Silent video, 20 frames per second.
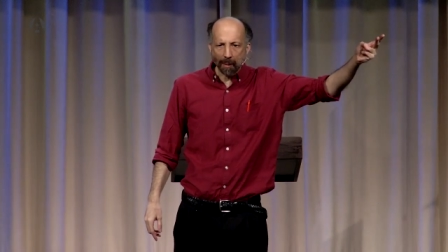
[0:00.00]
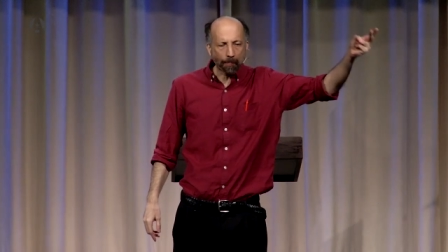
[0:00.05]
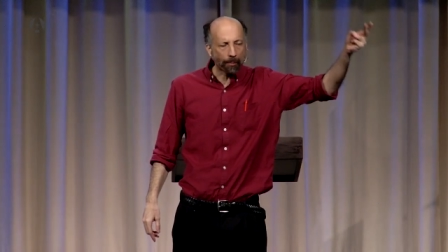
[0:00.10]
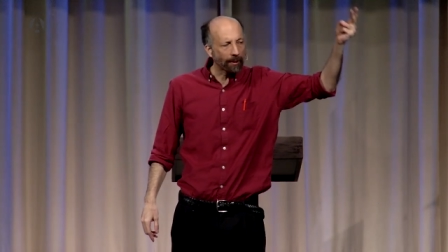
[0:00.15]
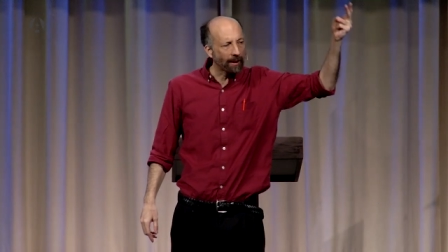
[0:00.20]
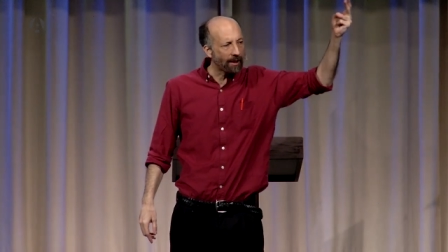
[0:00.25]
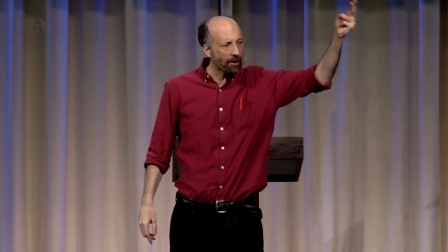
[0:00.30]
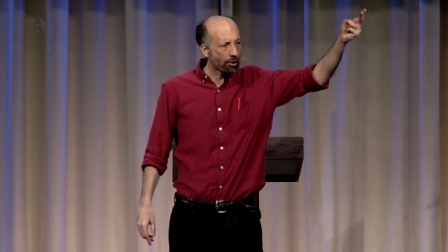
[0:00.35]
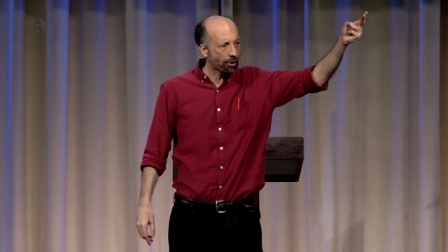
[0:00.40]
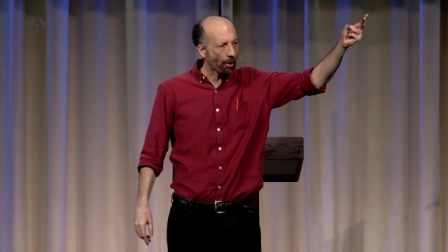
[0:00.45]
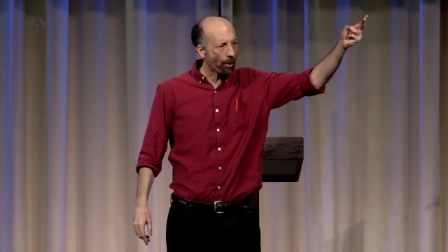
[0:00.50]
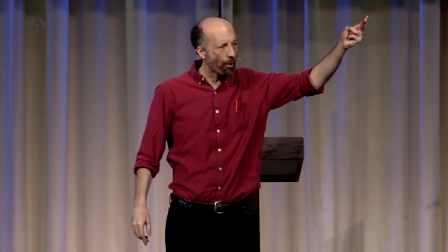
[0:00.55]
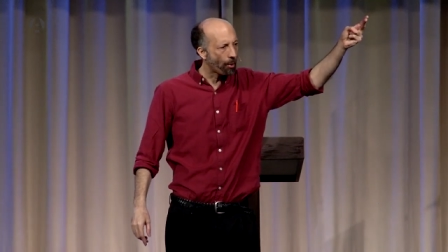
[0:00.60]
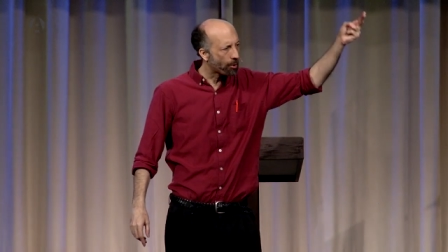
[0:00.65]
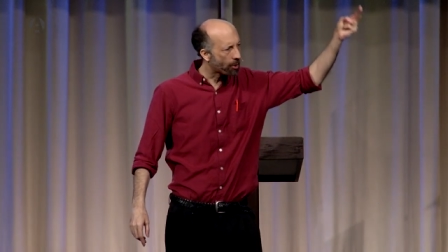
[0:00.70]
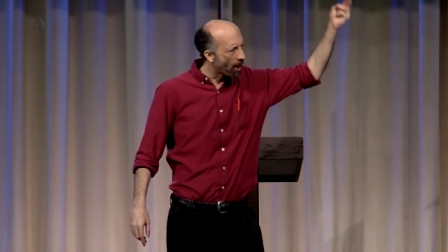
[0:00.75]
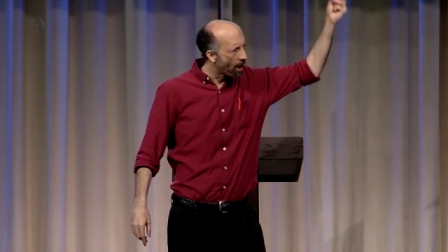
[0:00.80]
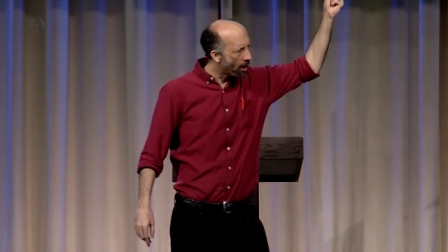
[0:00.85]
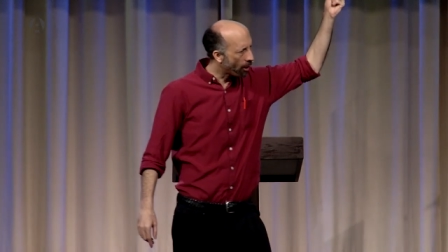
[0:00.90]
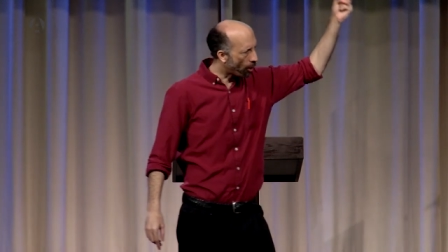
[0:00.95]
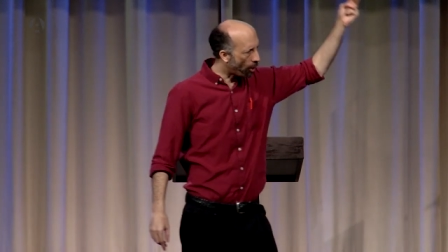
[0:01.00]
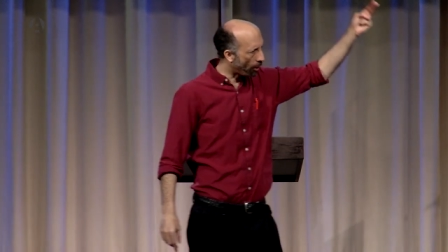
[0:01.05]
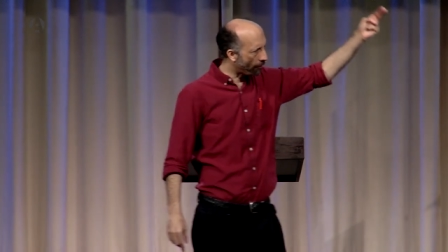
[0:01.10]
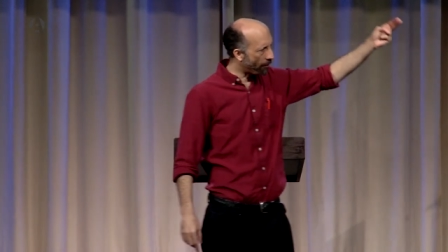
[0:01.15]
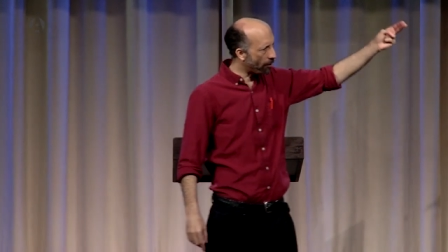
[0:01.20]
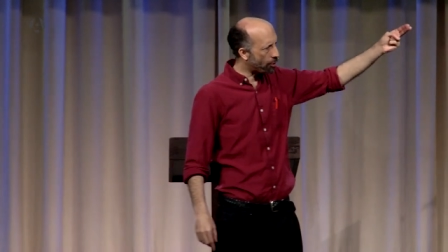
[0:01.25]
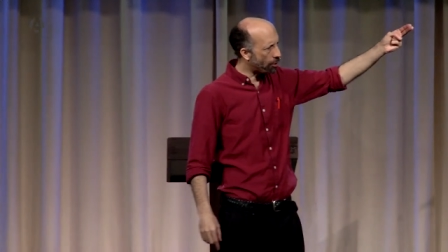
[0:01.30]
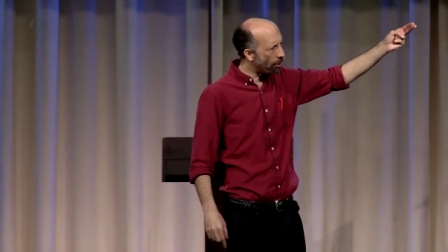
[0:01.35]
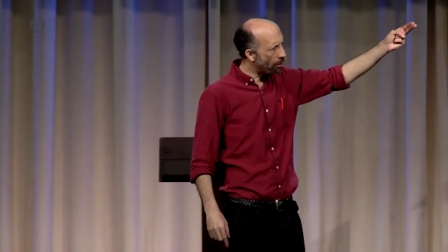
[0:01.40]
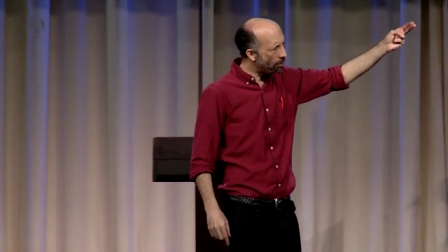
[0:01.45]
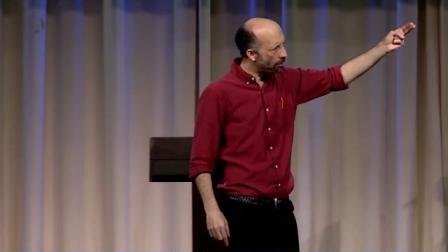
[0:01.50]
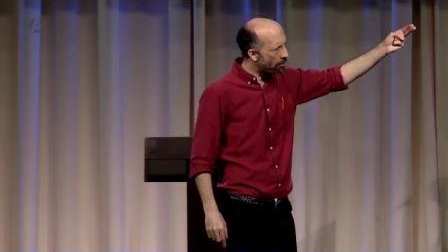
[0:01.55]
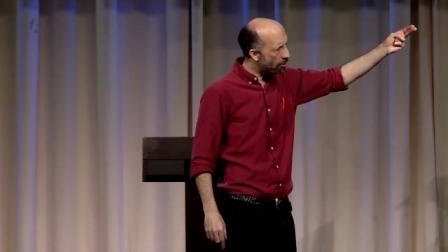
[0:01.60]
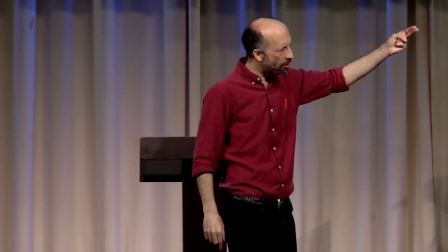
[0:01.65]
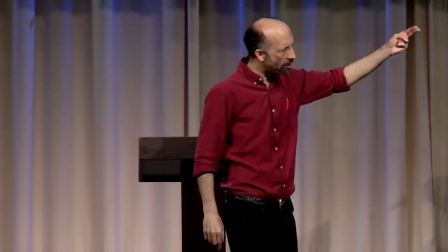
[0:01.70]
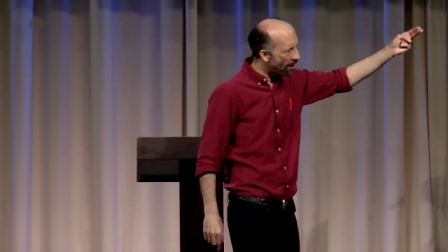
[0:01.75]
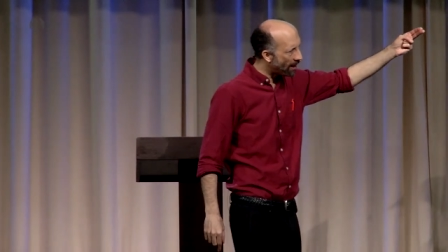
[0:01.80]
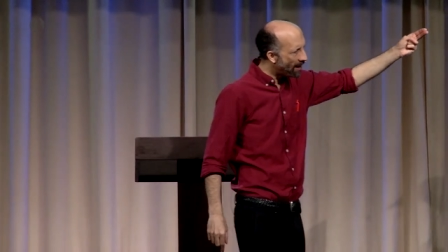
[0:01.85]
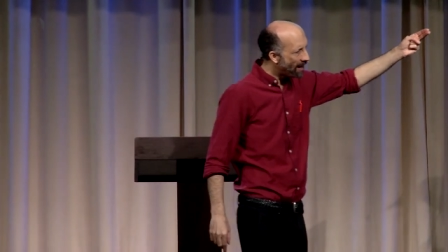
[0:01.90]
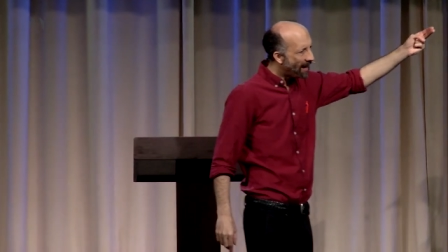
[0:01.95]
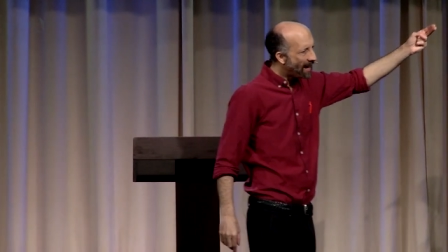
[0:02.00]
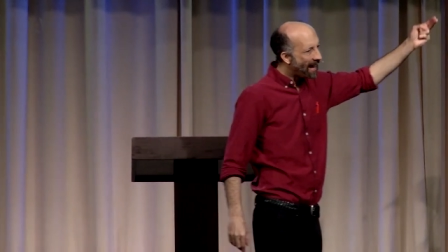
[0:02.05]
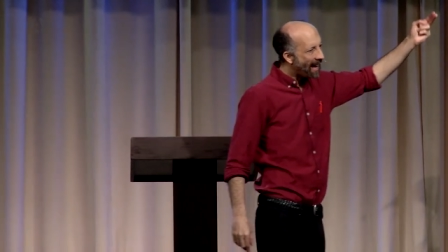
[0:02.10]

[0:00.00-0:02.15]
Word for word: people He chose called the Jews,